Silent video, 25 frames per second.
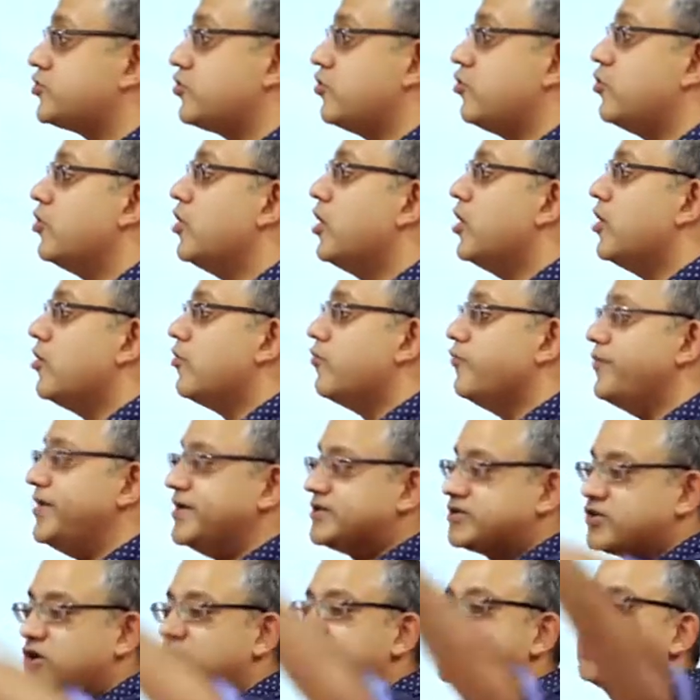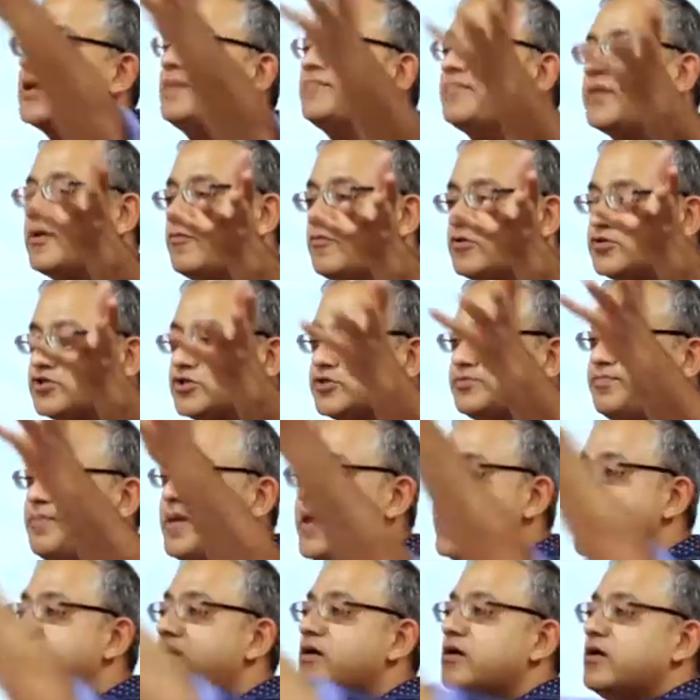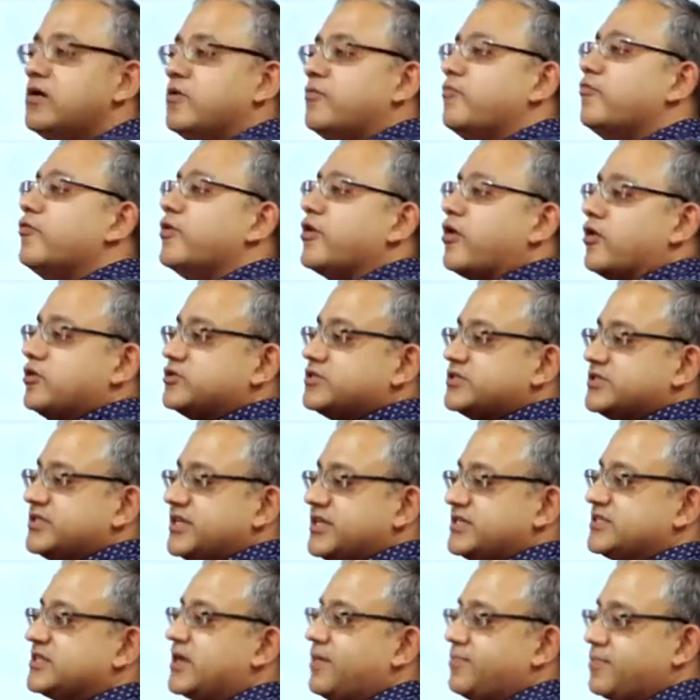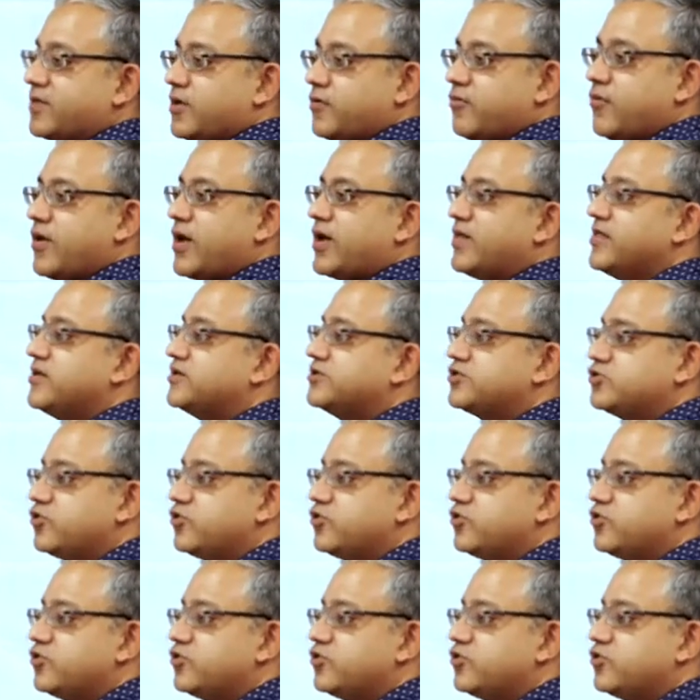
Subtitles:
So we saw something which was big. We're also seeing something where the